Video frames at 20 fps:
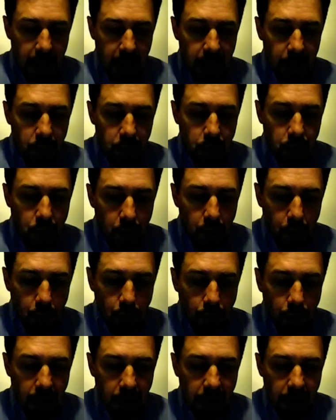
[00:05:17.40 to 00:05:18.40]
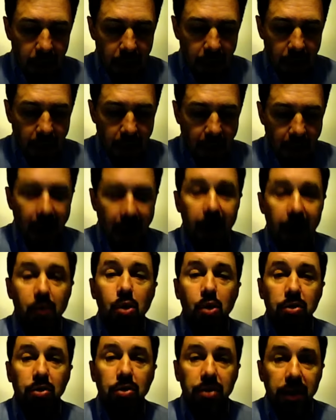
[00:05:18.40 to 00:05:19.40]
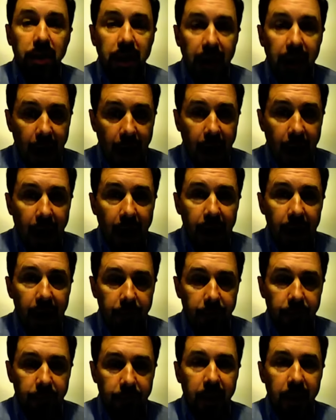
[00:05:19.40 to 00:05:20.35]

it should read, I will not